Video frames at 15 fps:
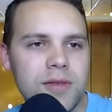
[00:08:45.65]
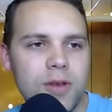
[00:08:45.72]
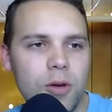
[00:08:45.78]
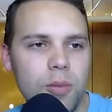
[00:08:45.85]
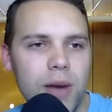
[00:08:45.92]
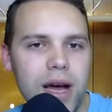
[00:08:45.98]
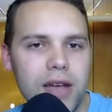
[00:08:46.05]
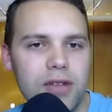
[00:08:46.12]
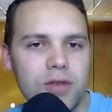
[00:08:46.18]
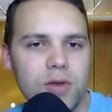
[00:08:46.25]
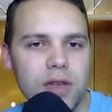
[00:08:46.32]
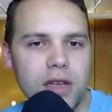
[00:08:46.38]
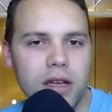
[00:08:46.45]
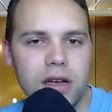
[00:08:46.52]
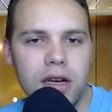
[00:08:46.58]
So Baizhu
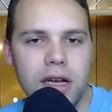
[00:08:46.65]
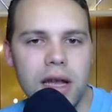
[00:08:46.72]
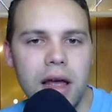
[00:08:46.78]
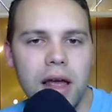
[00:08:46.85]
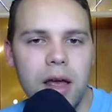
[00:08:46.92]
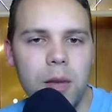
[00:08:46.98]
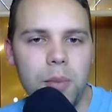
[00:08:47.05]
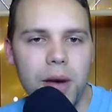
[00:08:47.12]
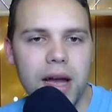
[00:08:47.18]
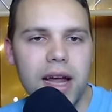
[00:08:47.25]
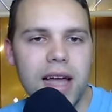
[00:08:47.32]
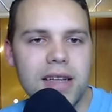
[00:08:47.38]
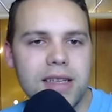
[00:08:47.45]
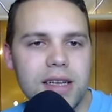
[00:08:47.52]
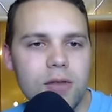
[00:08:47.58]
really good, but
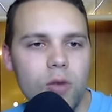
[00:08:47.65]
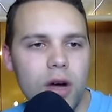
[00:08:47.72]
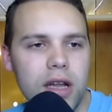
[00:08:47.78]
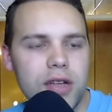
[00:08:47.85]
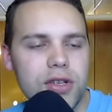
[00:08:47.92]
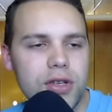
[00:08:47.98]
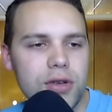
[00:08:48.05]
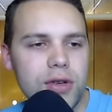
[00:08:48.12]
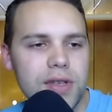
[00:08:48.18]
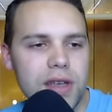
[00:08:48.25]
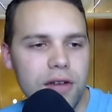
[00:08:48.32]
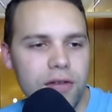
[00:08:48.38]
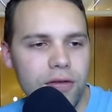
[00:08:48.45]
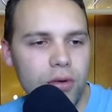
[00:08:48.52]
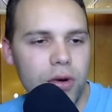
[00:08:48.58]
I did want to choose
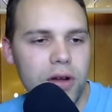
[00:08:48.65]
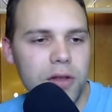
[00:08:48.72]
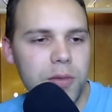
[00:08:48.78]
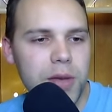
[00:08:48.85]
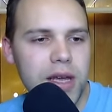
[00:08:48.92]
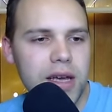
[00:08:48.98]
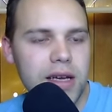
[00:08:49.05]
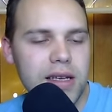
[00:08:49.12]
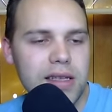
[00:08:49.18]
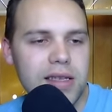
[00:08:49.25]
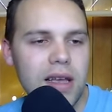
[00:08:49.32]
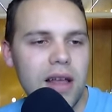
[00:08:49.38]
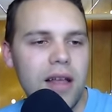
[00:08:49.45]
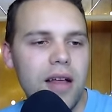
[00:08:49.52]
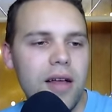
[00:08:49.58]
a fourth because